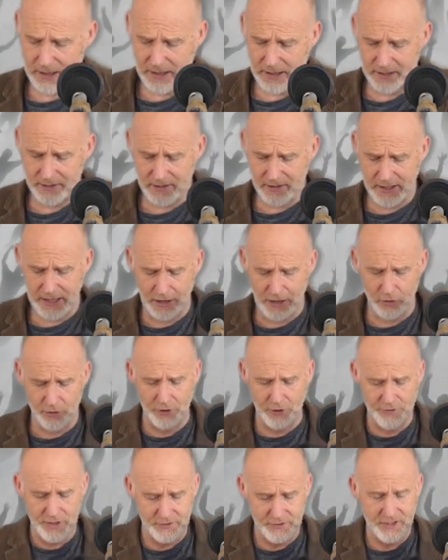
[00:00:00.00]
and killed
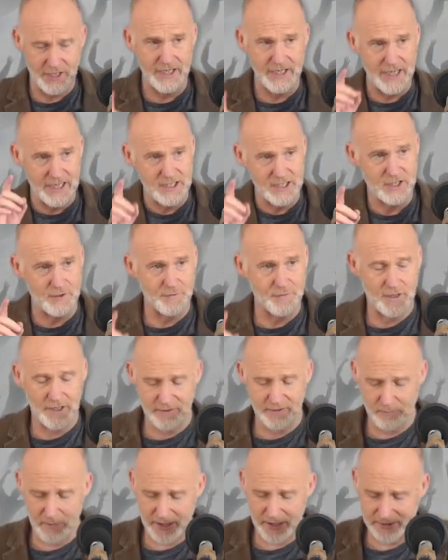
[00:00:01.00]
on that day
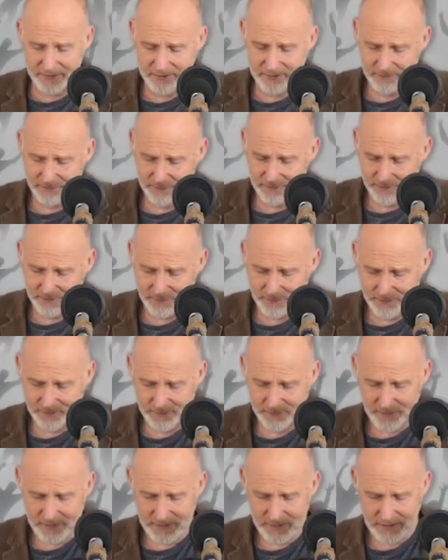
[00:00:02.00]
85 men
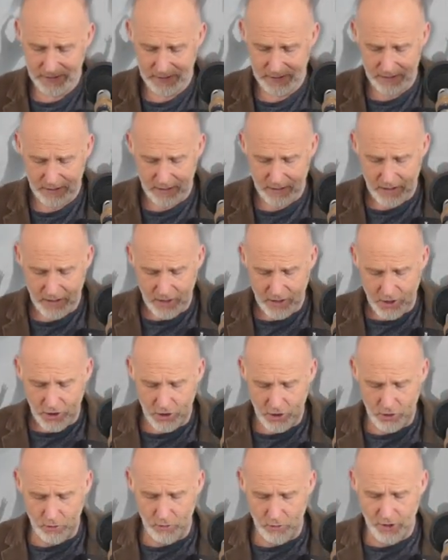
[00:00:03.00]

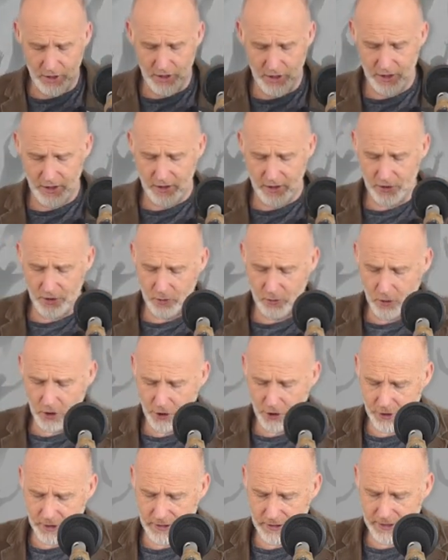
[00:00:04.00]
who, were, who
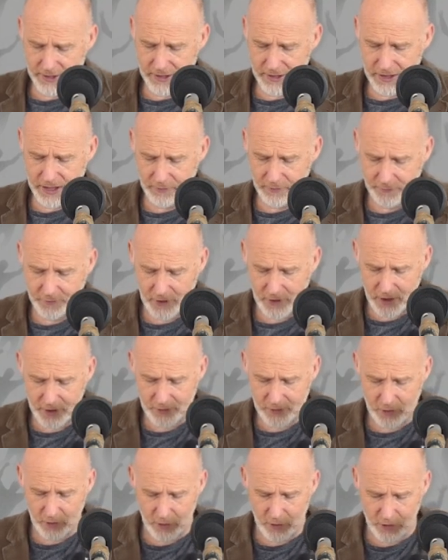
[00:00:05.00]
wore a linen
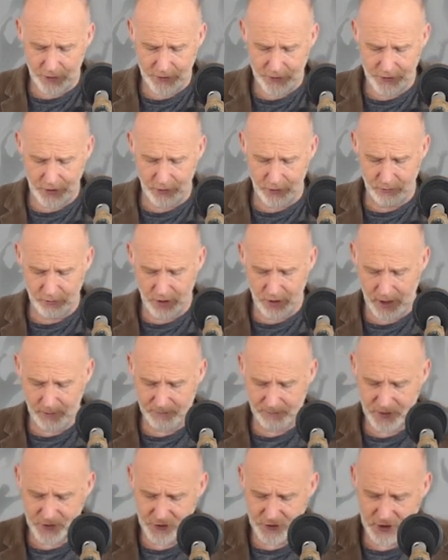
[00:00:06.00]
ephod, also
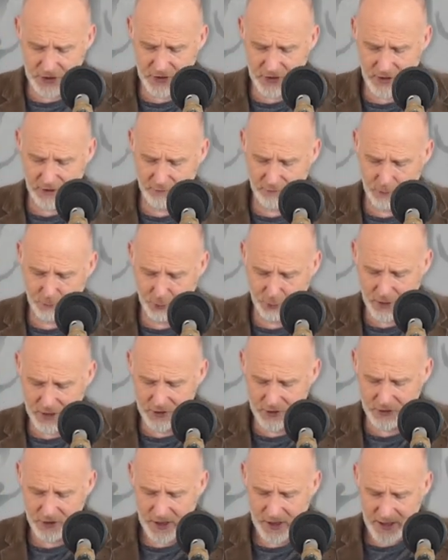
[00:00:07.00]
Nob, the city of the
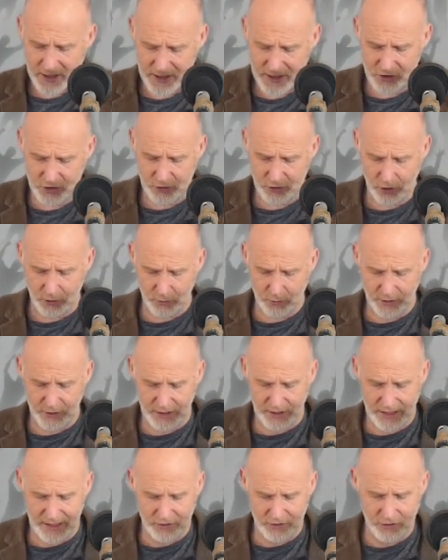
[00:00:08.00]
priests, he struck with
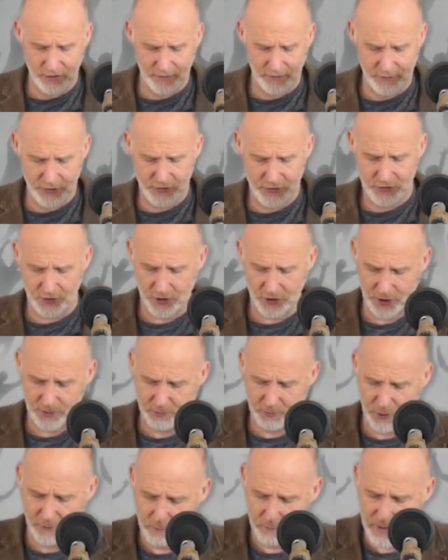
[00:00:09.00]
the edge of the
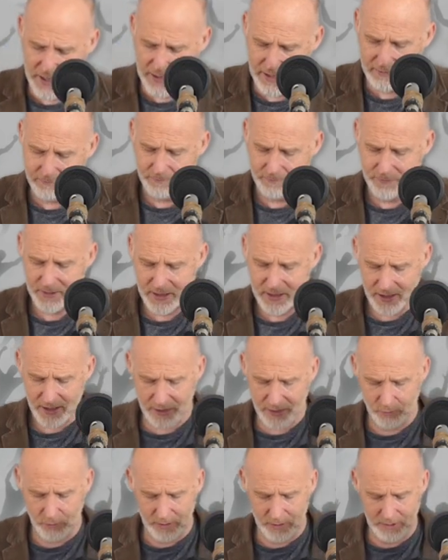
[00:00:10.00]
sword both men
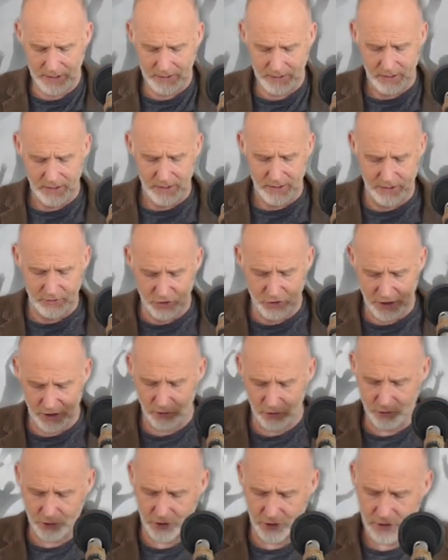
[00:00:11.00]
and women and
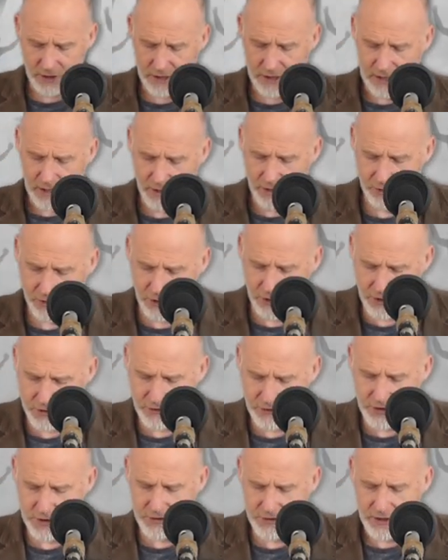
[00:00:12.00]
children and
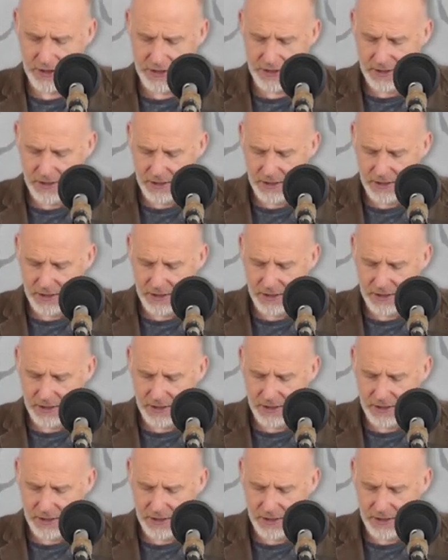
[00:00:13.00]
nurses,